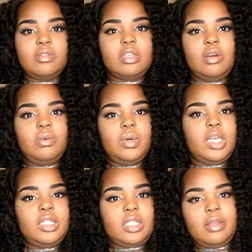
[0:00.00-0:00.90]
so
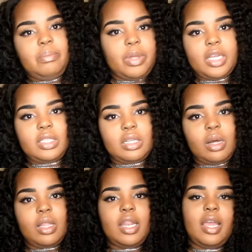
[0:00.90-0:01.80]
we sent pics and
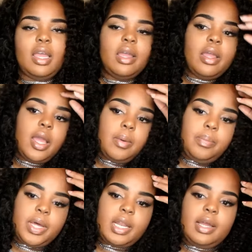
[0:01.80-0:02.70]
all of that.
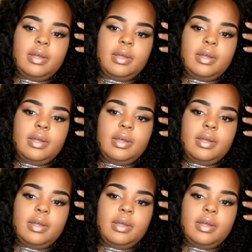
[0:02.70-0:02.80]
But,